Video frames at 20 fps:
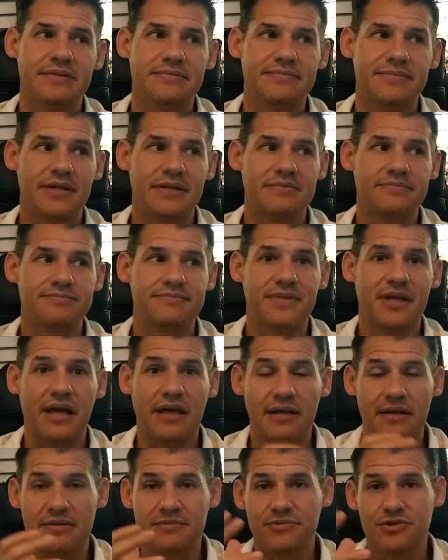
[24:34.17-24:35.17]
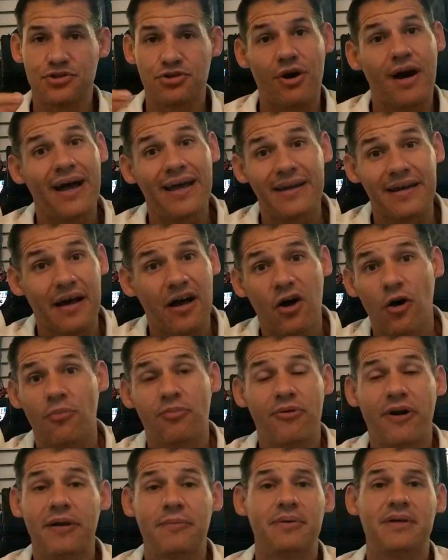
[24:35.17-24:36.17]
and try and help,
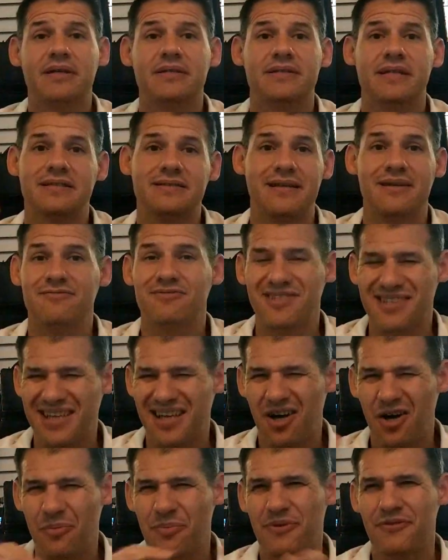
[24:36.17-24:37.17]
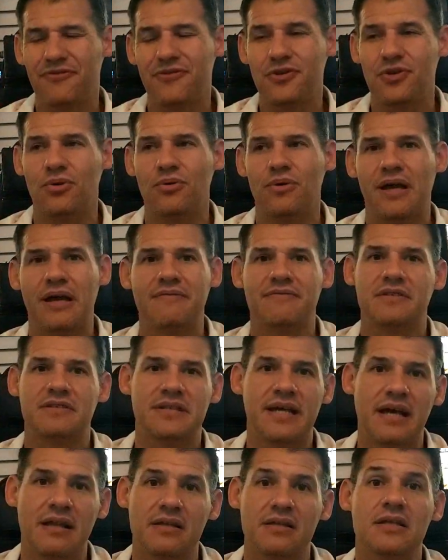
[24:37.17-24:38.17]
right? Because that's not really help if you don't have the
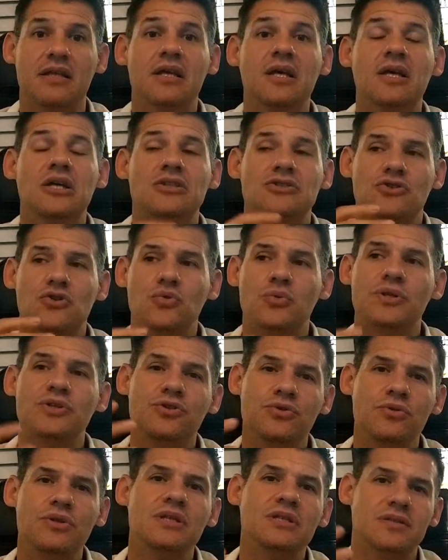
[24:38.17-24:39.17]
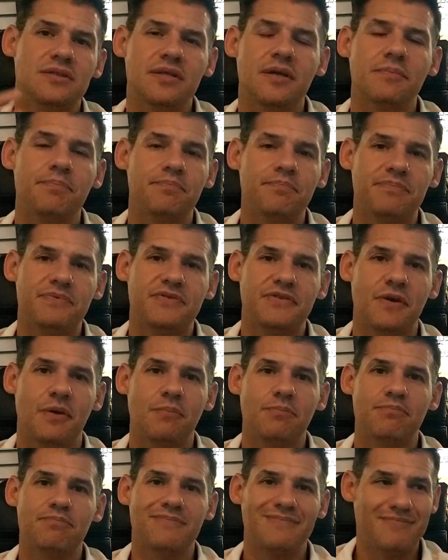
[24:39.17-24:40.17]
talent. So we do need some
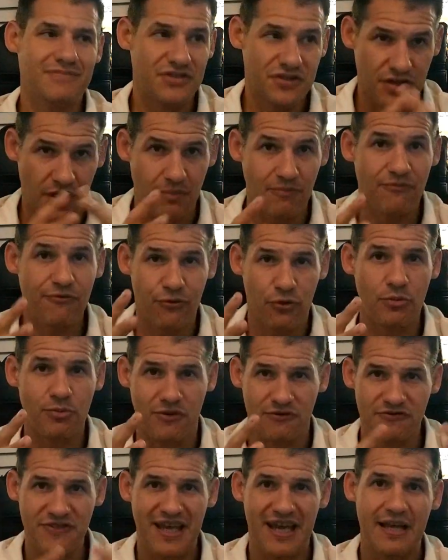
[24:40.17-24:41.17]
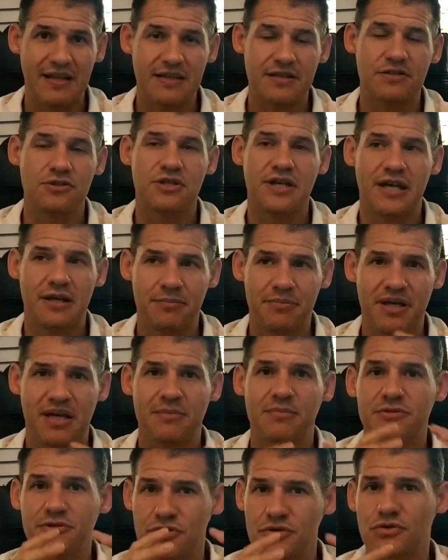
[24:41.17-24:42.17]
form of talent. You got to be
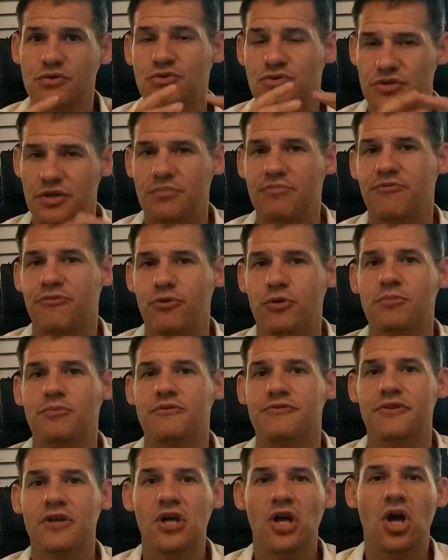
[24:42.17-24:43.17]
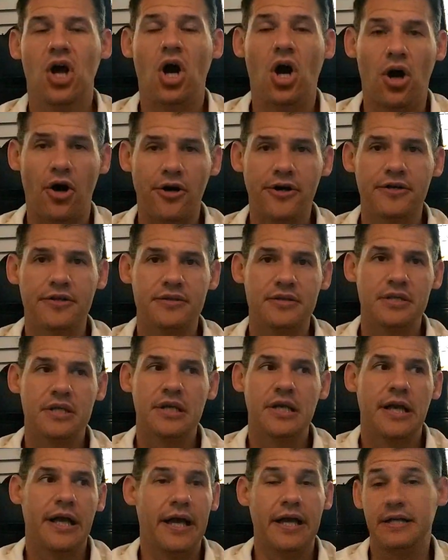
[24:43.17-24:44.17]
able to do some form of art,
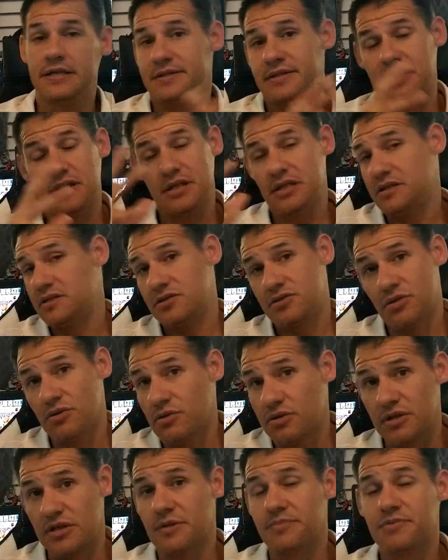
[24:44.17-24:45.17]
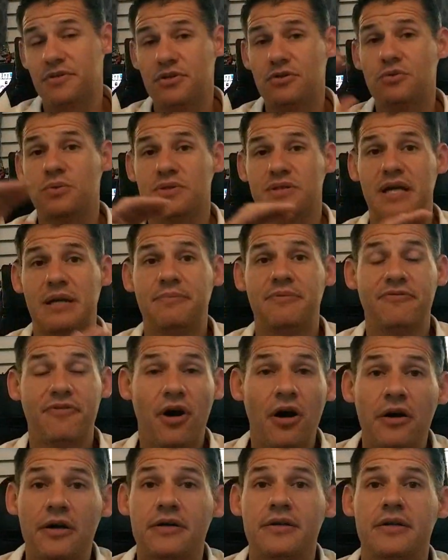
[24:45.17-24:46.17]
and it's totally up to you what type of
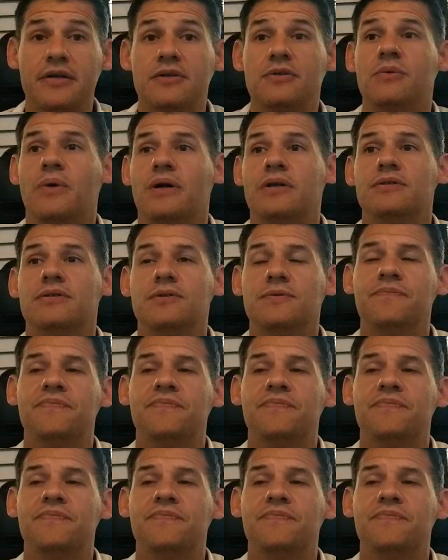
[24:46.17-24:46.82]
art that you want to do.